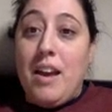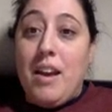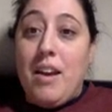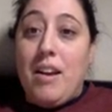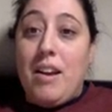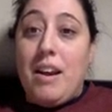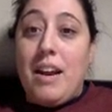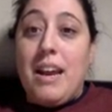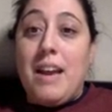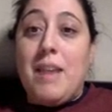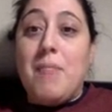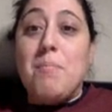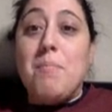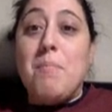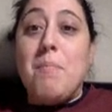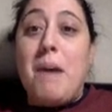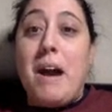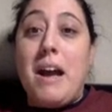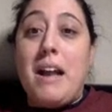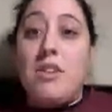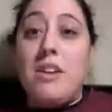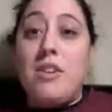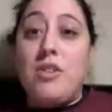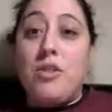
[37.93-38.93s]
All right.
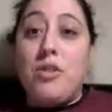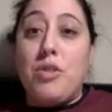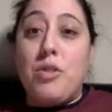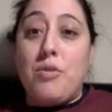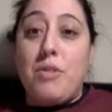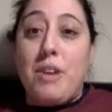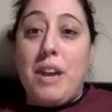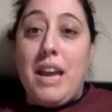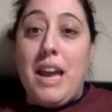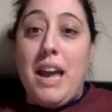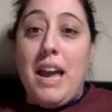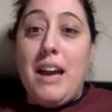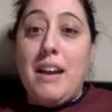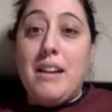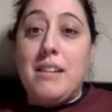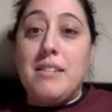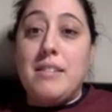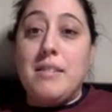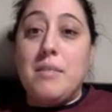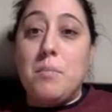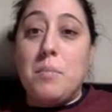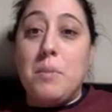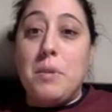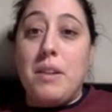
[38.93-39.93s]
Minus
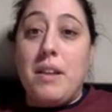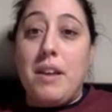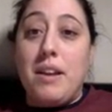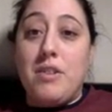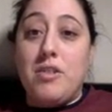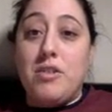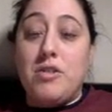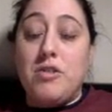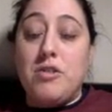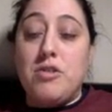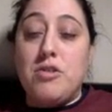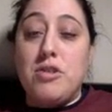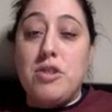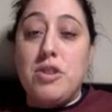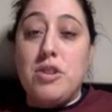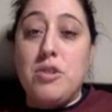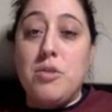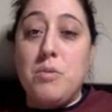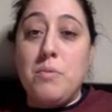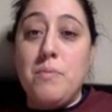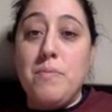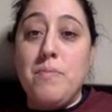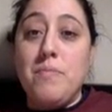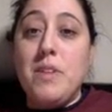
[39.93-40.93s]
3x plus
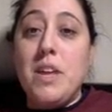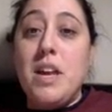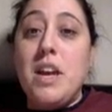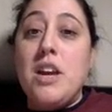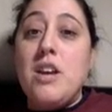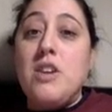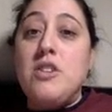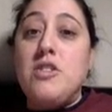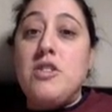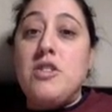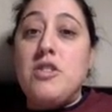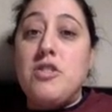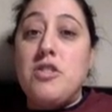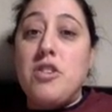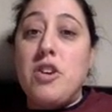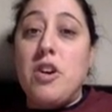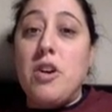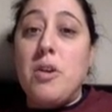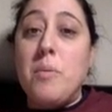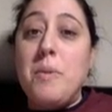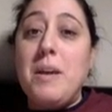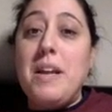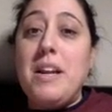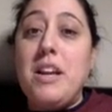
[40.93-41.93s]
2.
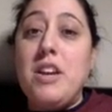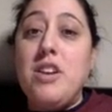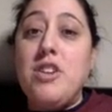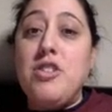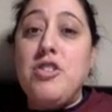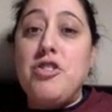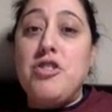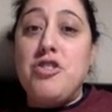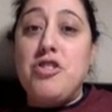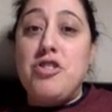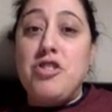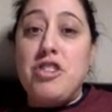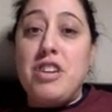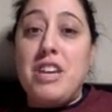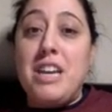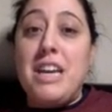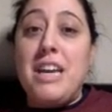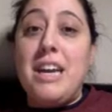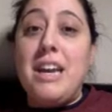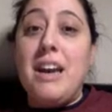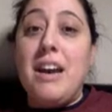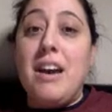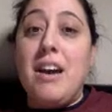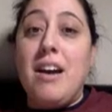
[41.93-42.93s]
Determine
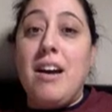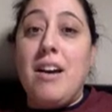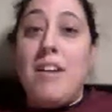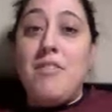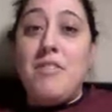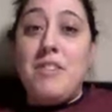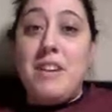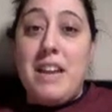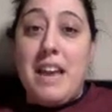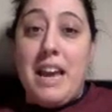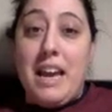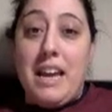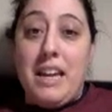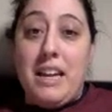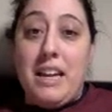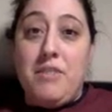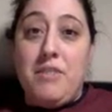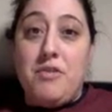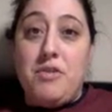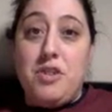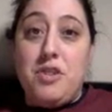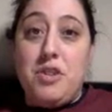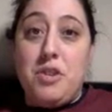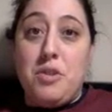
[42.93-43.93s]
g of
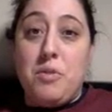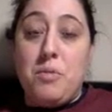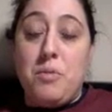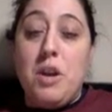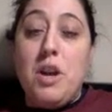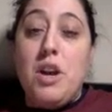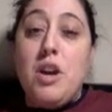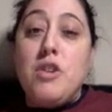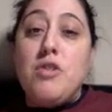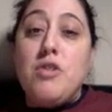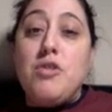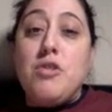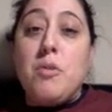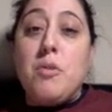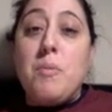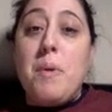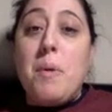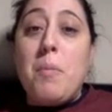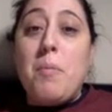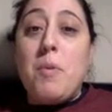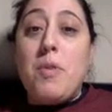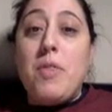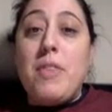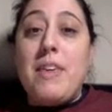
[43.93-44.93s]
negative 2. So
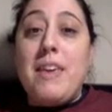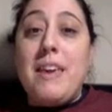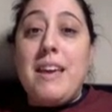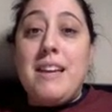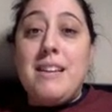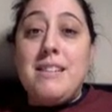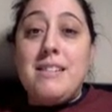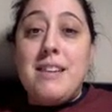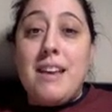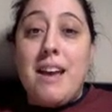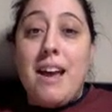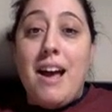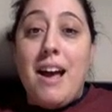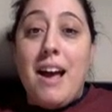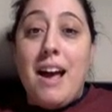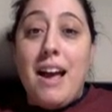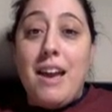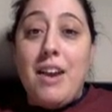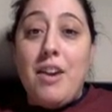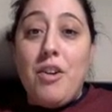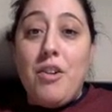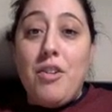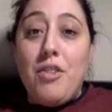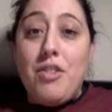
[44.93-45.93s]
remember, the
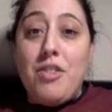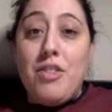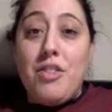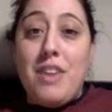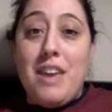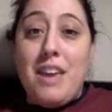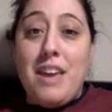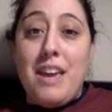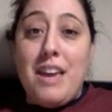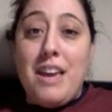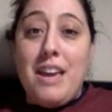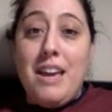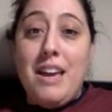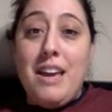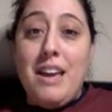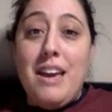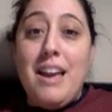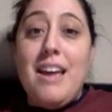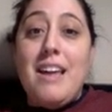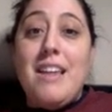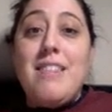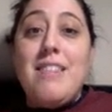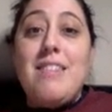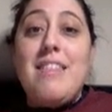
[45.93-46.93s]
entire thing,
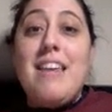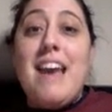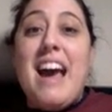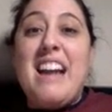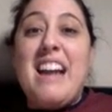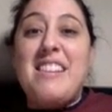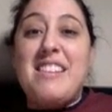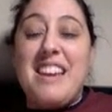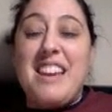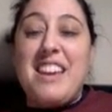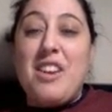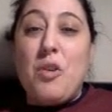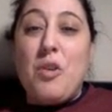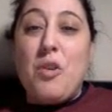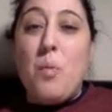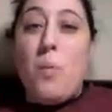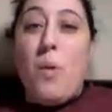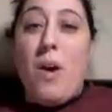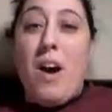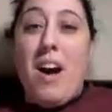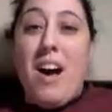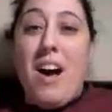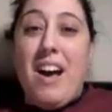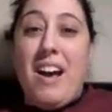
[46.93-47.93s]
that's like your
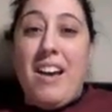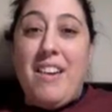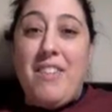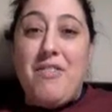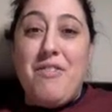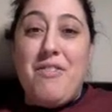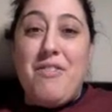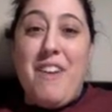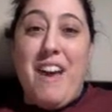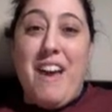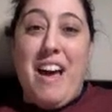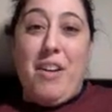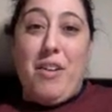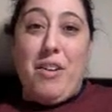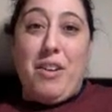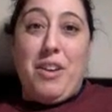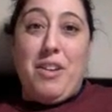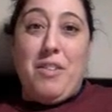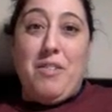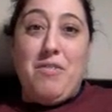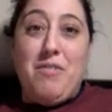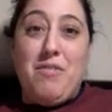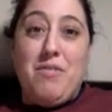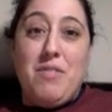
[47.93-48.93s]
y
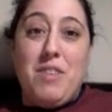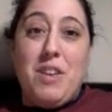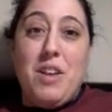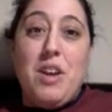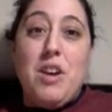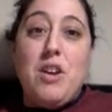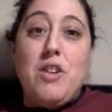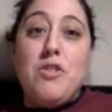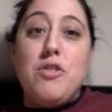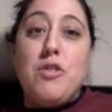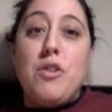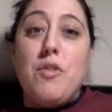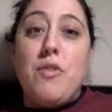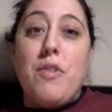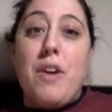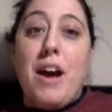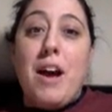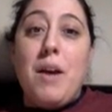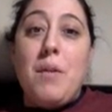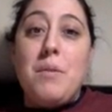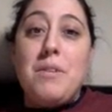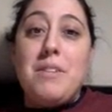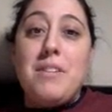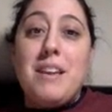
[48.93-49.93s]
value. So if
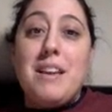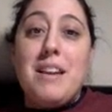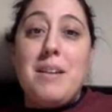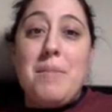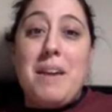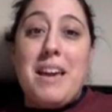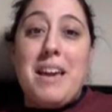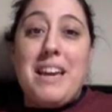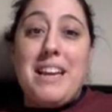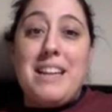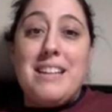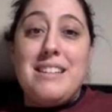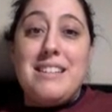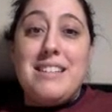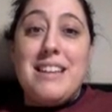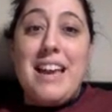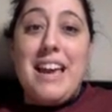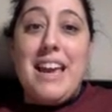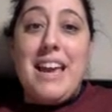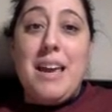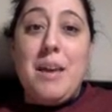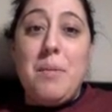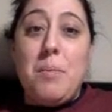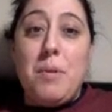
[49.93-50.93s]
I was going to make a
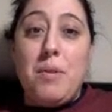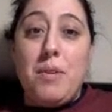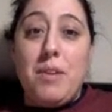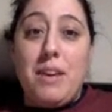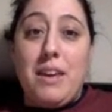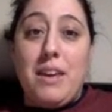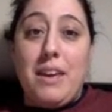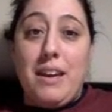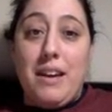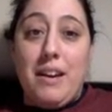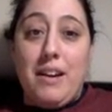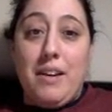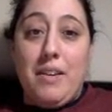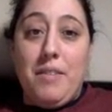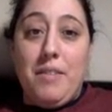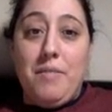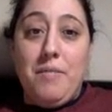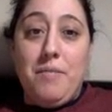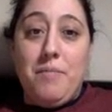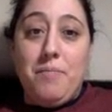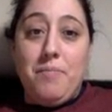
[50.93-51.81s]
table here,